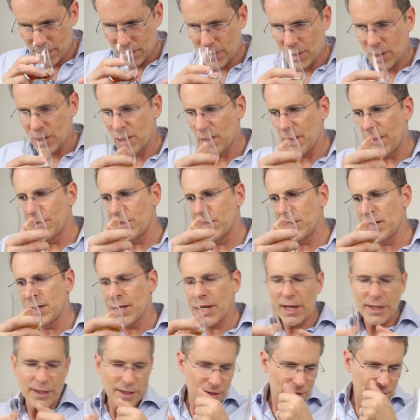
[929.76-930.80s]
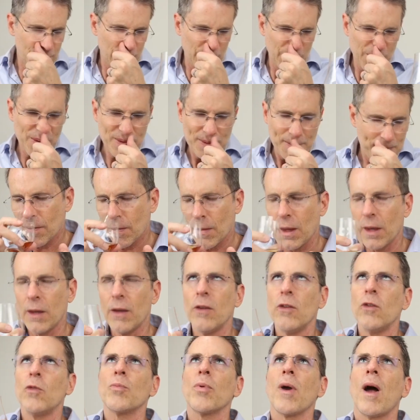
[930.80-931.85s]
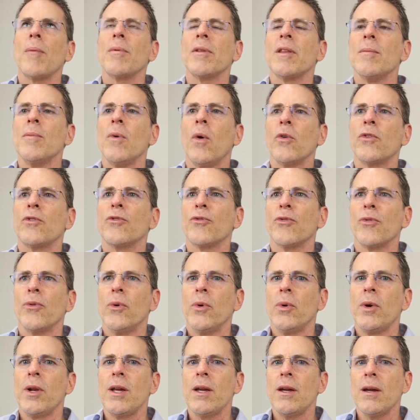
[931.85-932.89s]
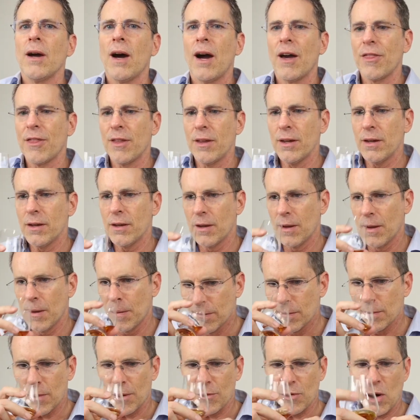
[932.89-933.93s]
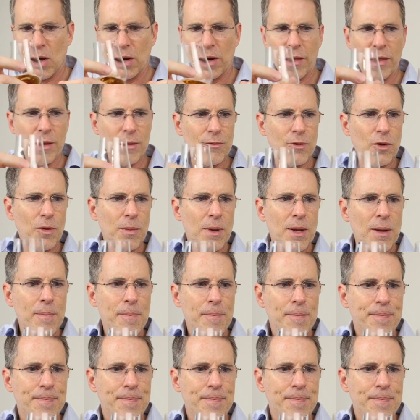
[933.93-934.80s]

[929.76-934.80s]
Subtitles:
1792 is probably the most fruity, I think, of all of them for me.